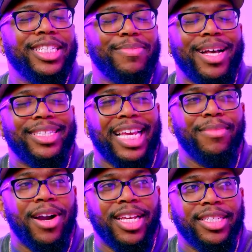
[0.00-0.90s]
to my same
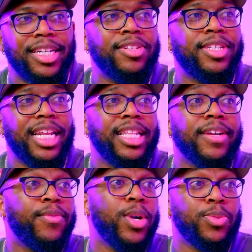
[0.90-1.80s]
audience, understanding
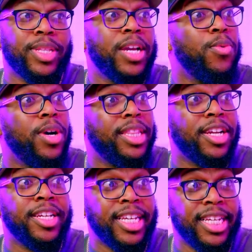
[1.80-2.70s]
their voice, what they want,
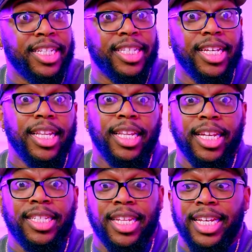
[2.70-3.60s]
their needs,
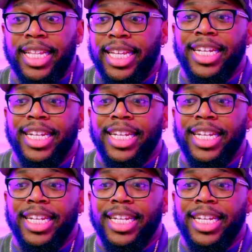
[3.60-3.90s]
listening, and then